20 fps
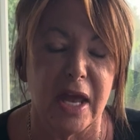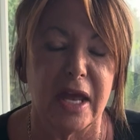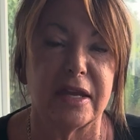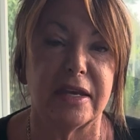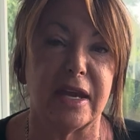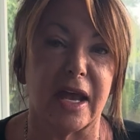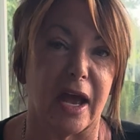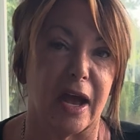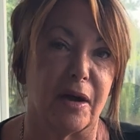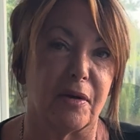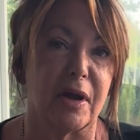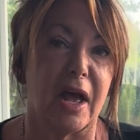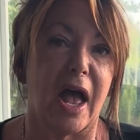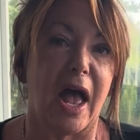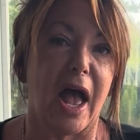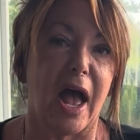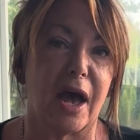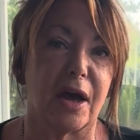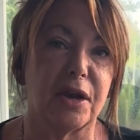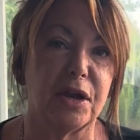Now,
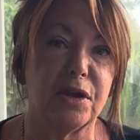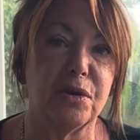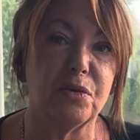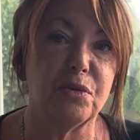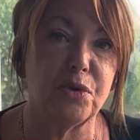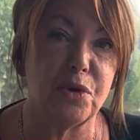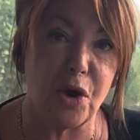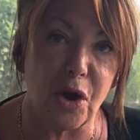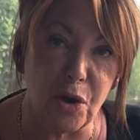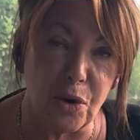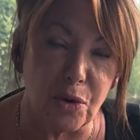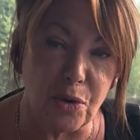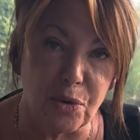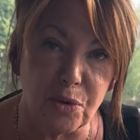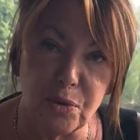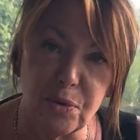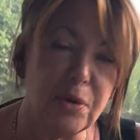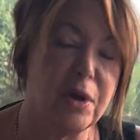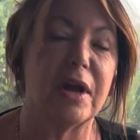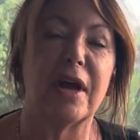how do you
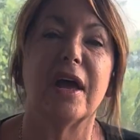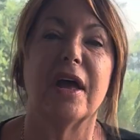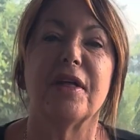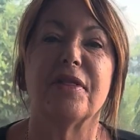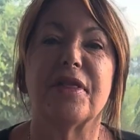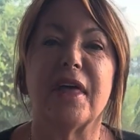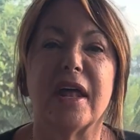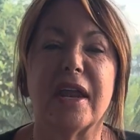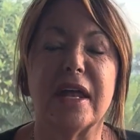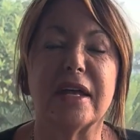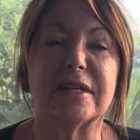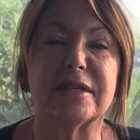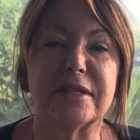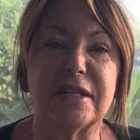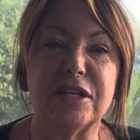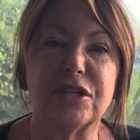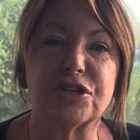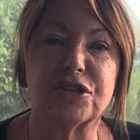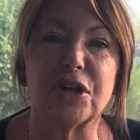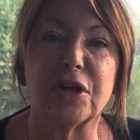know that a
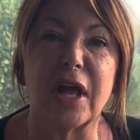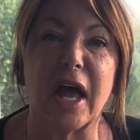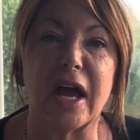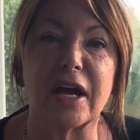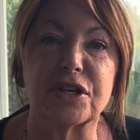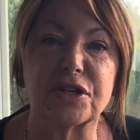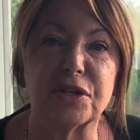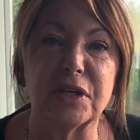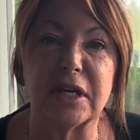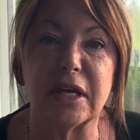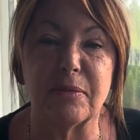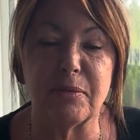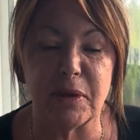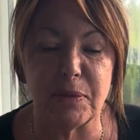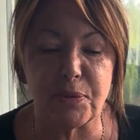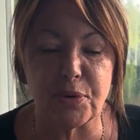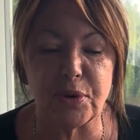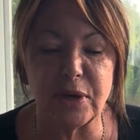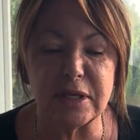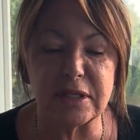seashell actually can be
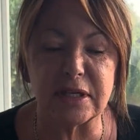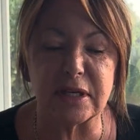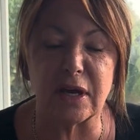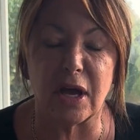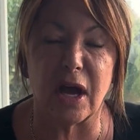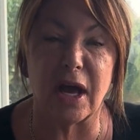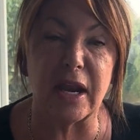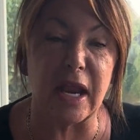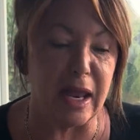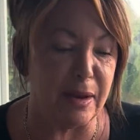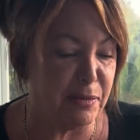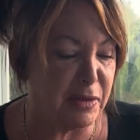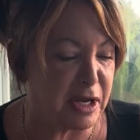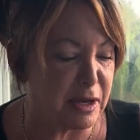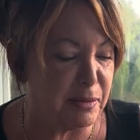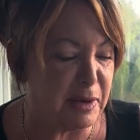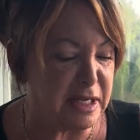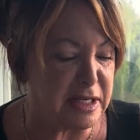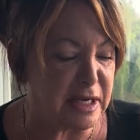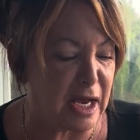printed on and
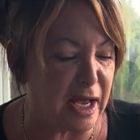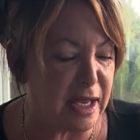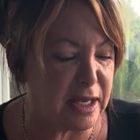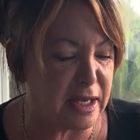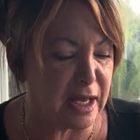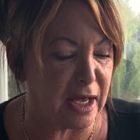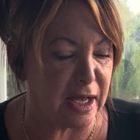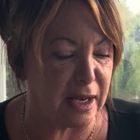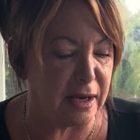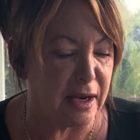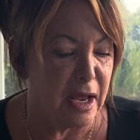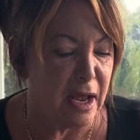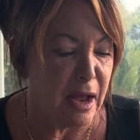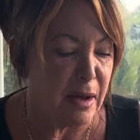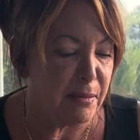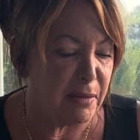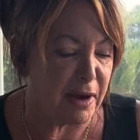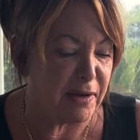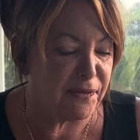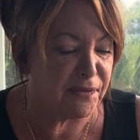can be die cut?
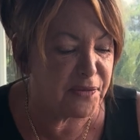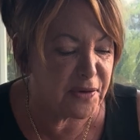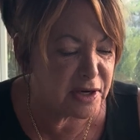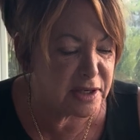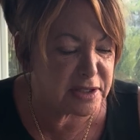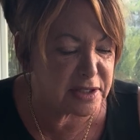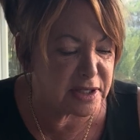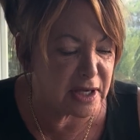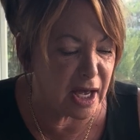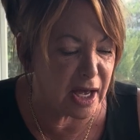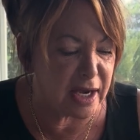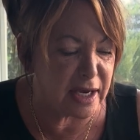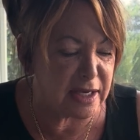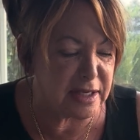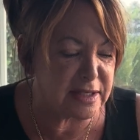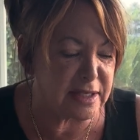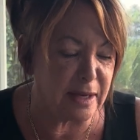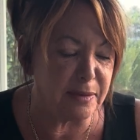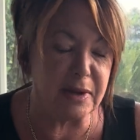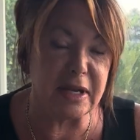My first thought
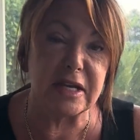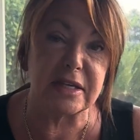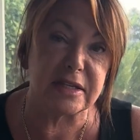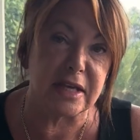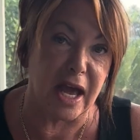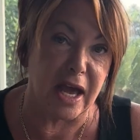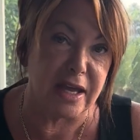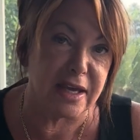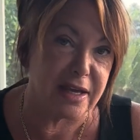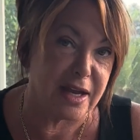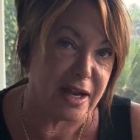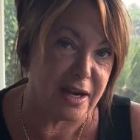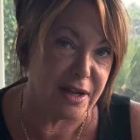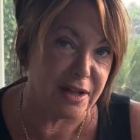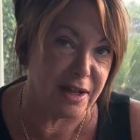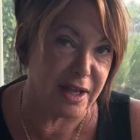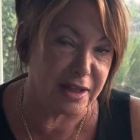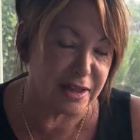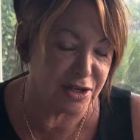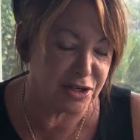is I'm going to die cut
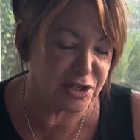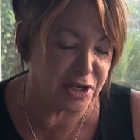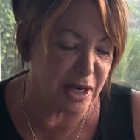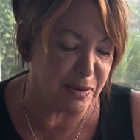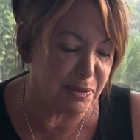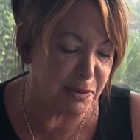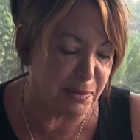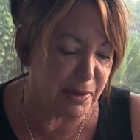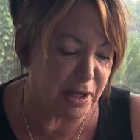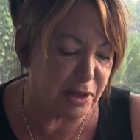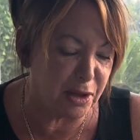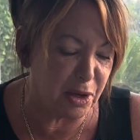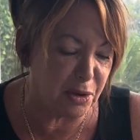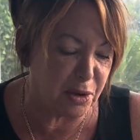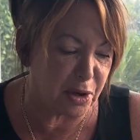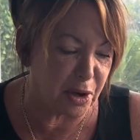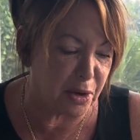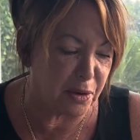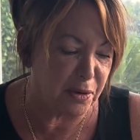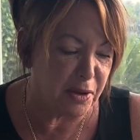it like the shape of my
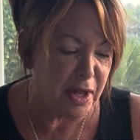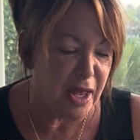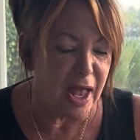logo.